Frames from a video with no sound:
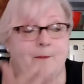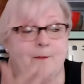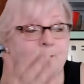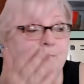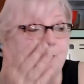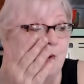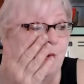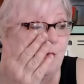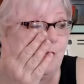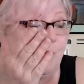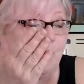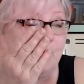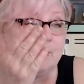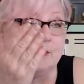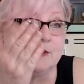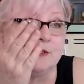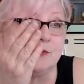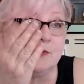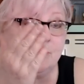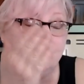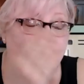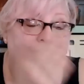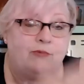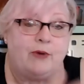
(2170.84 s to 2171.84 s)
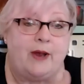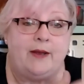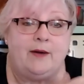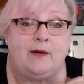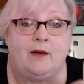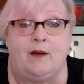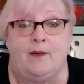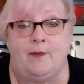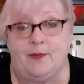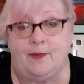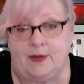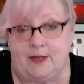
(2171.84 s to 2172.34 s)
was right
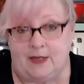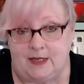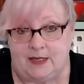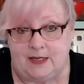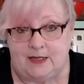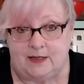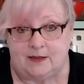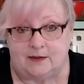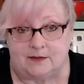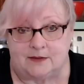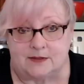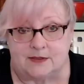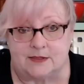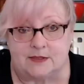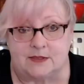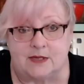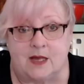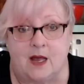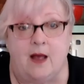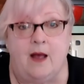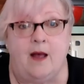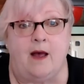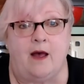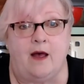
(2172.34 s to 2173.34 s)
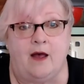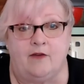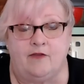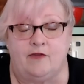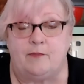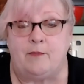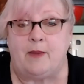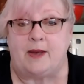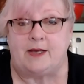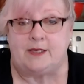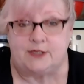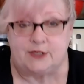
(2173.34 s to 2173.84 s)
on the heels of
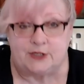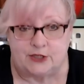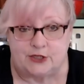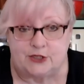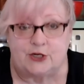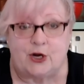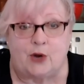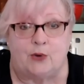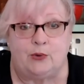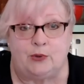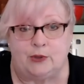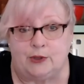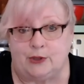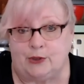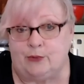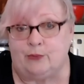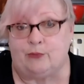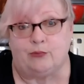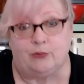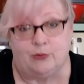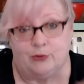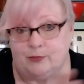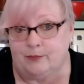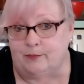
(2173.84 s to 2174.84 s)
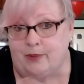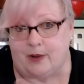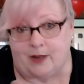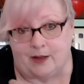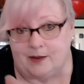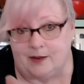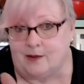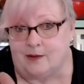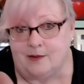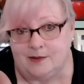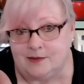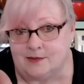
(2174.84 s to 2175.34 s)
my stolen Roomba
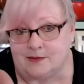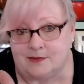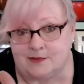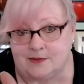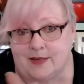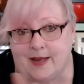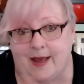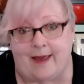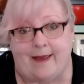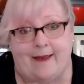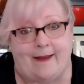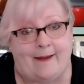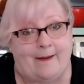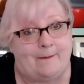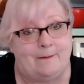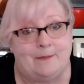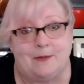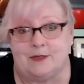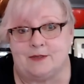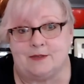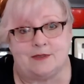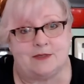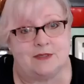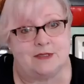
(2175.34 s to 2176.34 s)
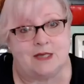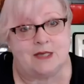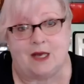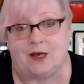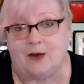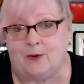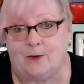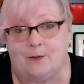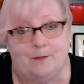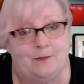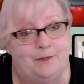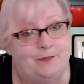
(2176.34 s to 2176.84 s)
scam.
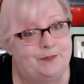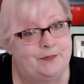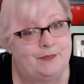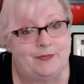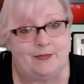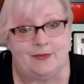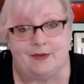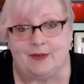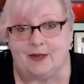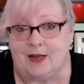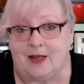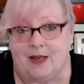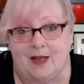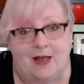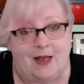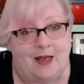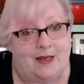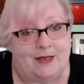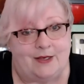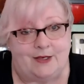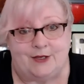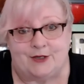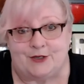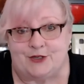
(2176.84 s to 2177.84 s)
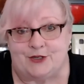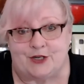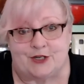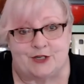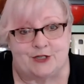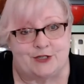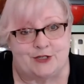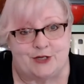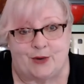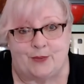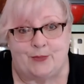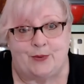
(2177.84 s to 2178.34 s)
So you
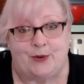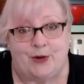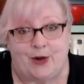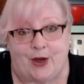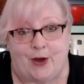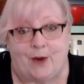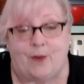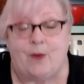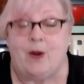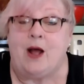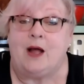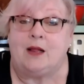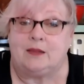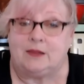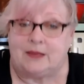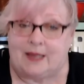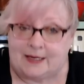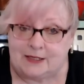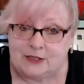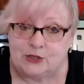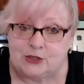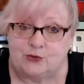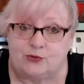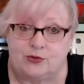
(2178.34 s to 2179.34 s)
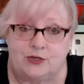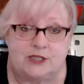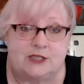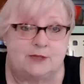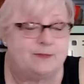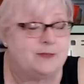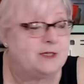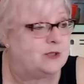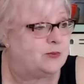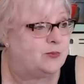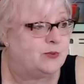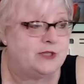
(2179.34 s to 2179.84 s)
just don't know. Last
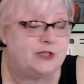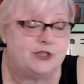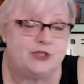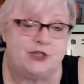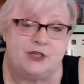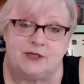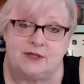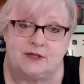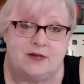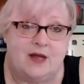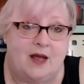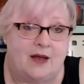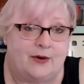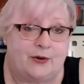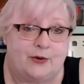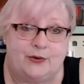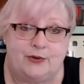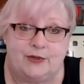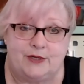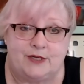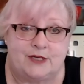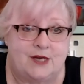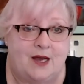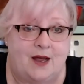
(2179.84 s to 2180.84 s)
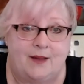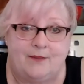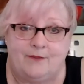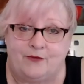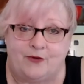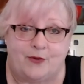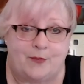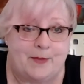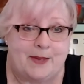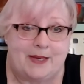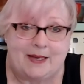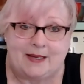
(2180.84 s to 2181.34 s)
Christmas was just not a good time
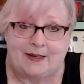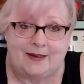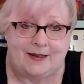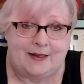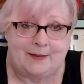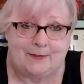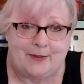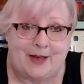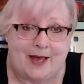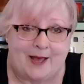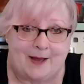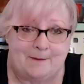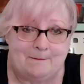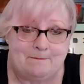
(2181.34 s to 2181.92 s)
for me and eBay.